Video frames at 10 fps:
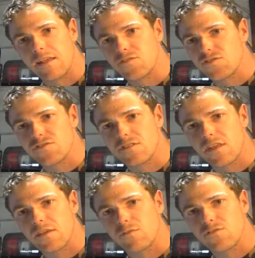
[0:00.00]
I think
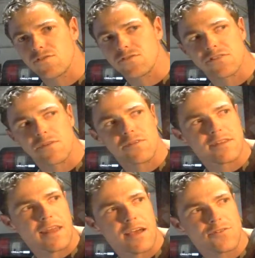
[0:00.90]
it was
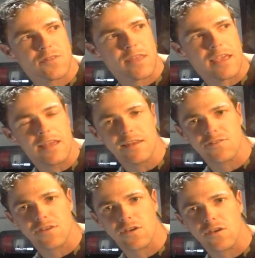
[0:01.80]
17 hours for the head.
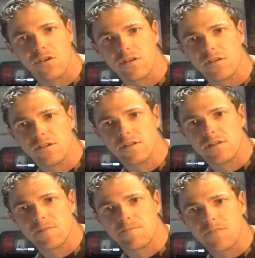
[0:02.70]
So
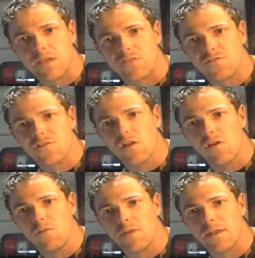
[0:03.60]
yeah,
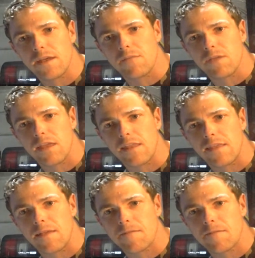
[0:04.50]
slow, but we're getting there.